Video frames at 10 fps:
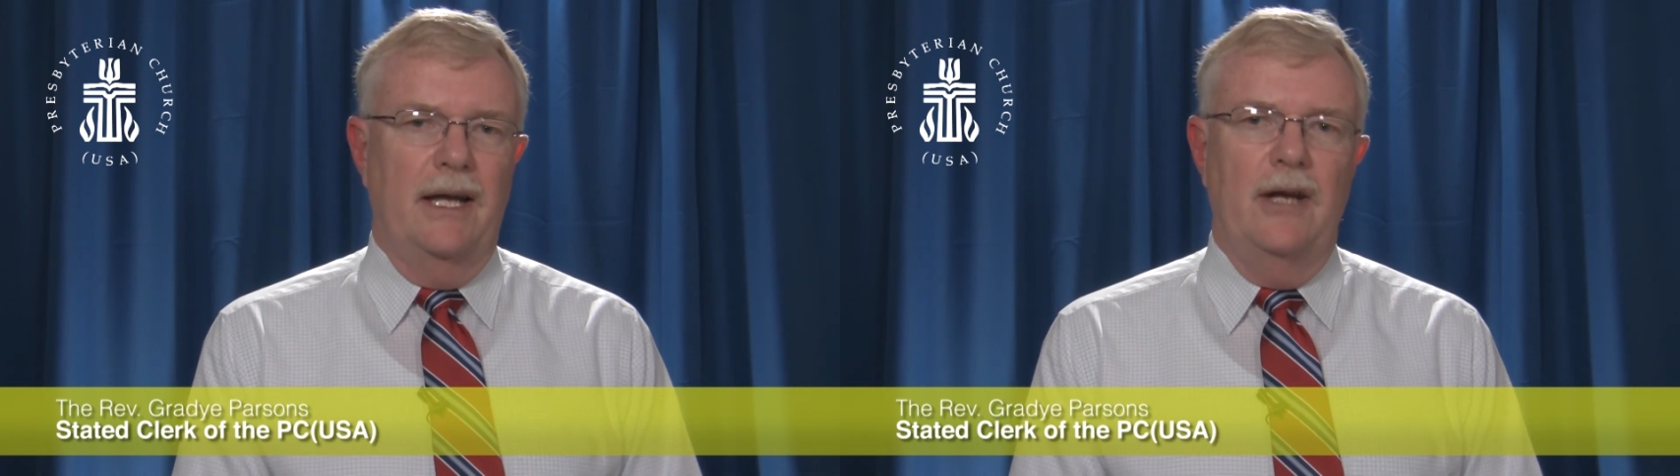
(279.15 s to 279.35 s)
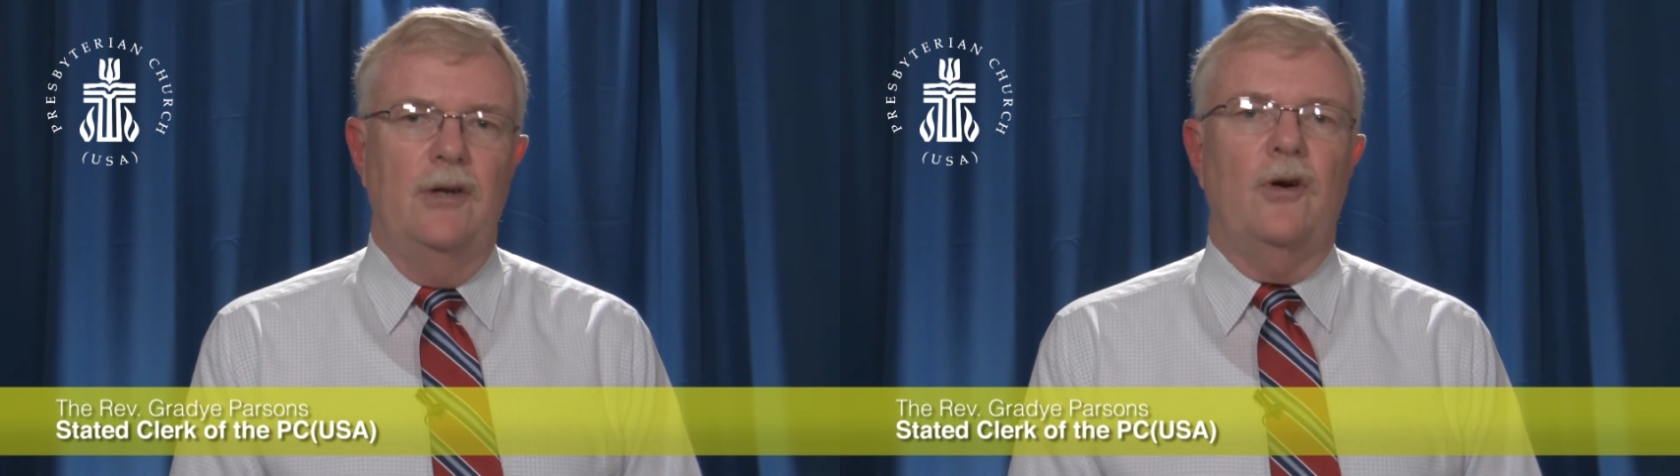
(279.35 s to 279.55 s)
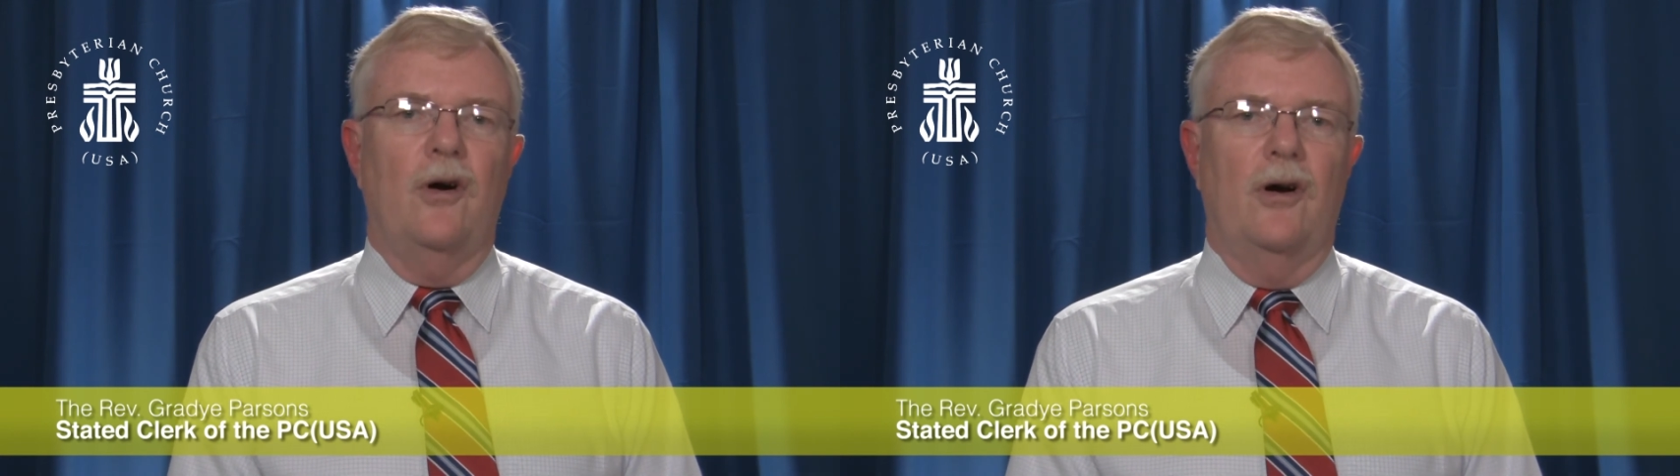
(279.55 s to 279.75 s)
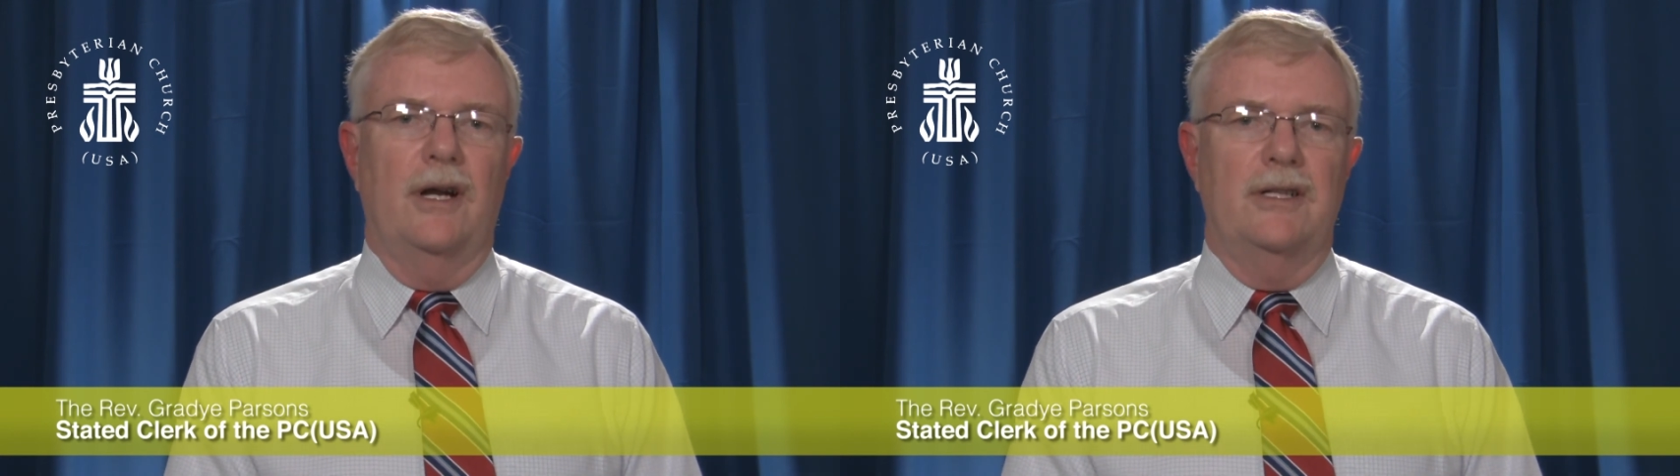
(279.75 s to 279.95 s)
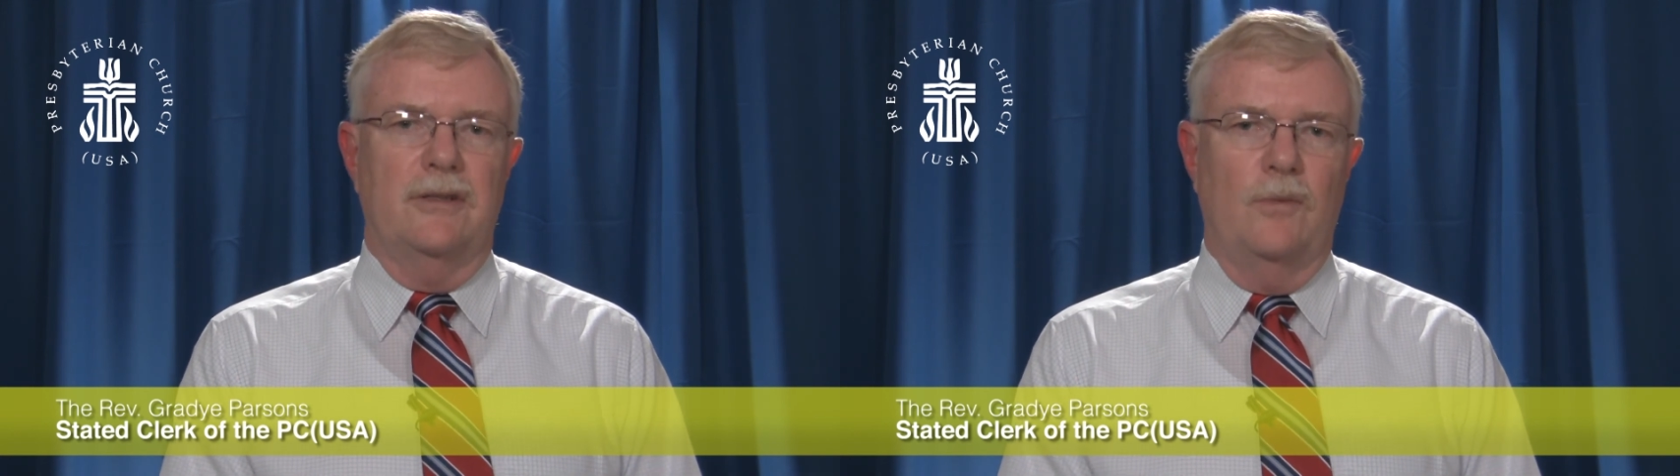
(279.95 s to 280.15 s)
and your
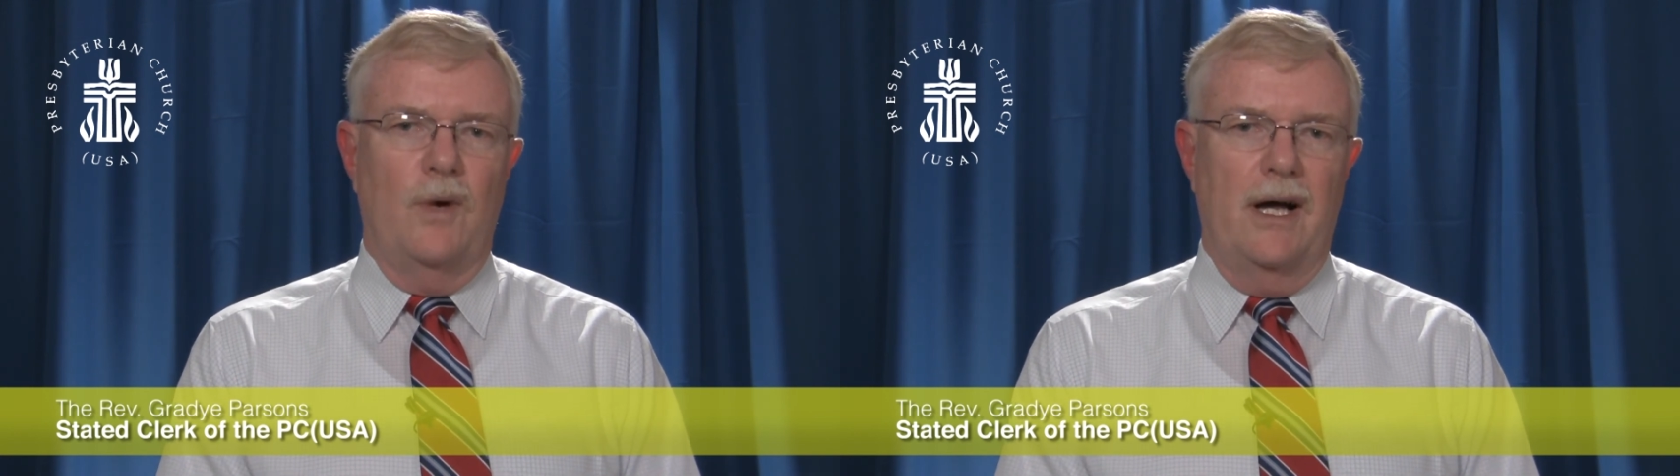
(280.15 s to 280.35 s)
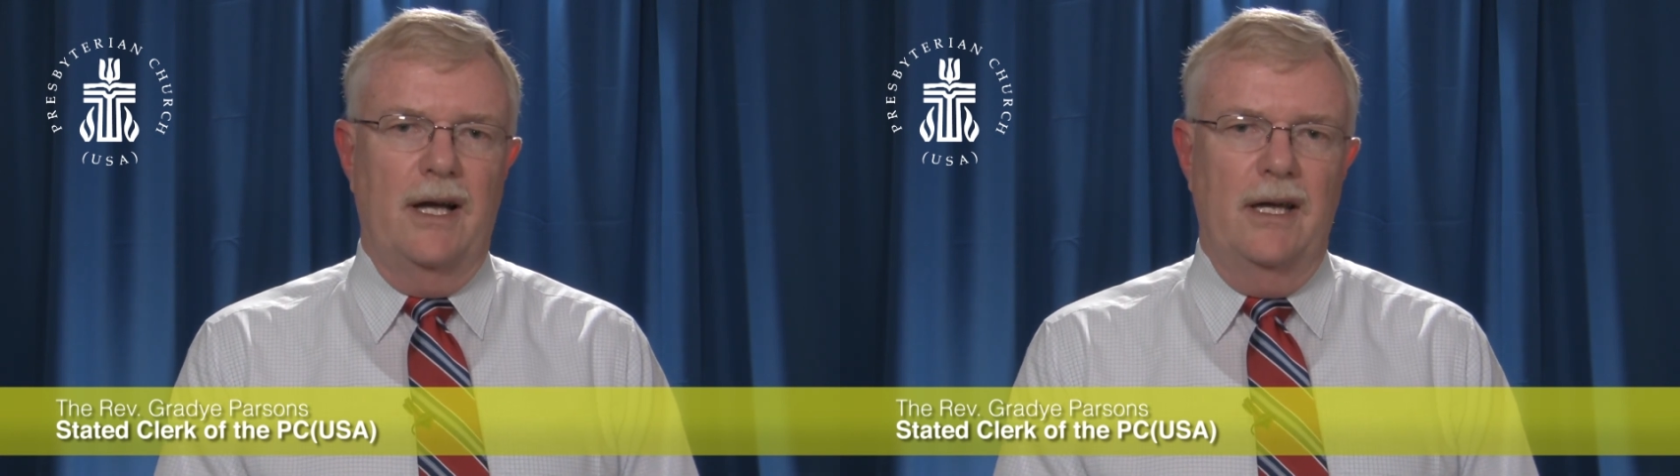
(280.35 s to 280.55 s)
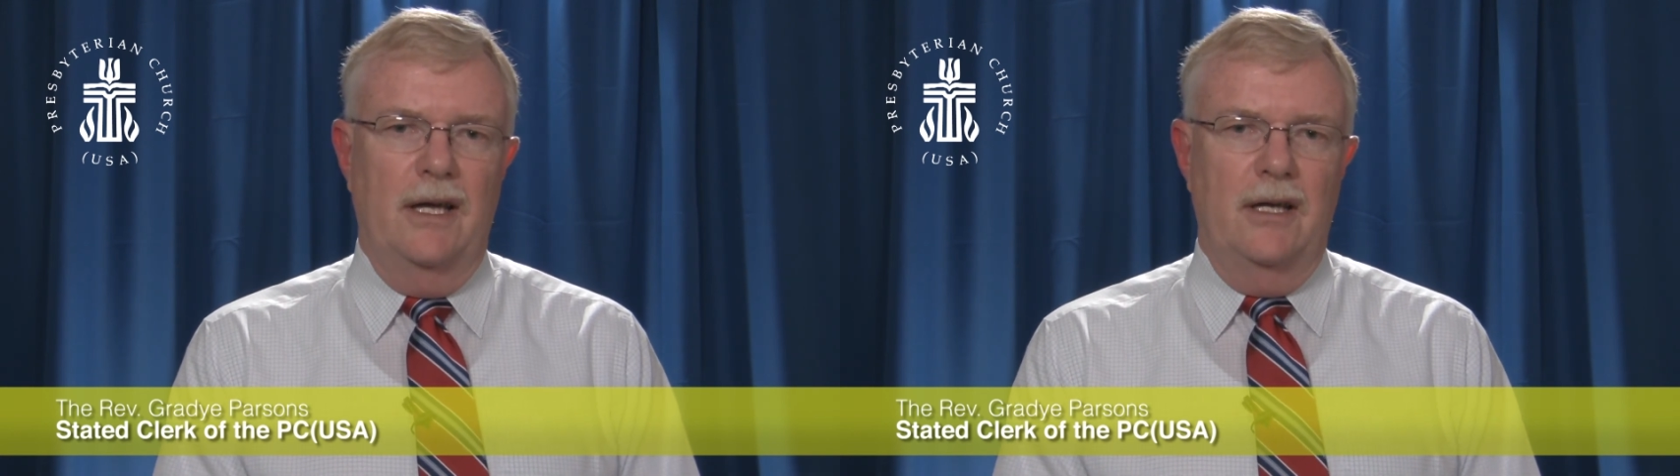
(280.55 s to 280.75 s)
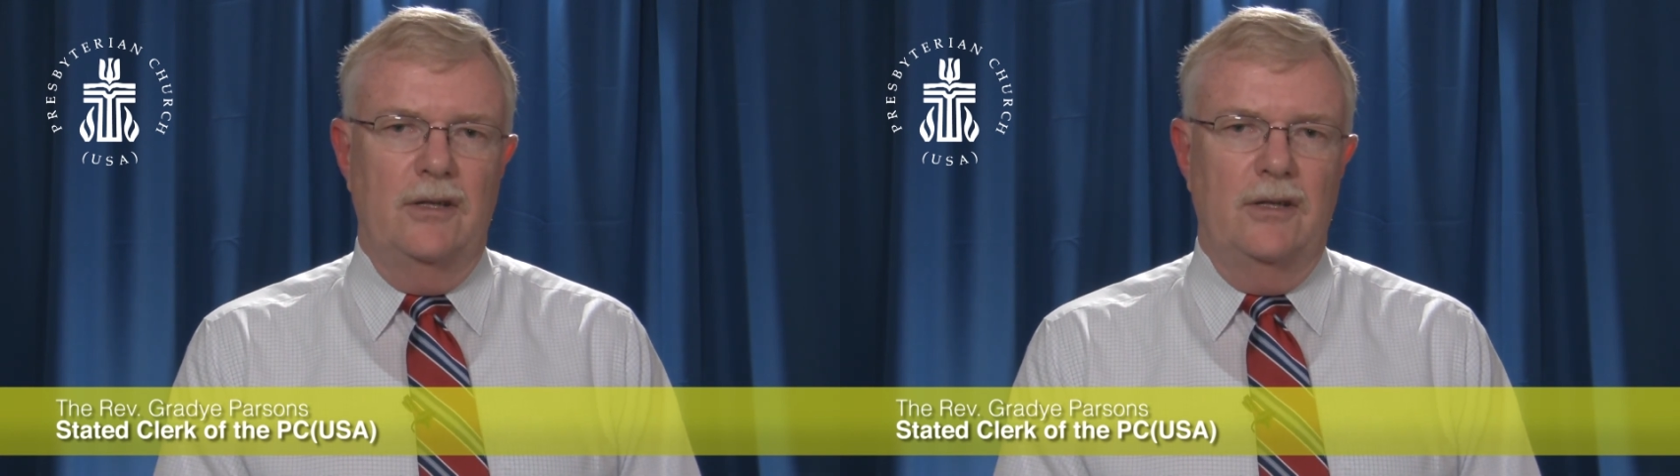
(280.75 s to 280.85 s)
heart as to why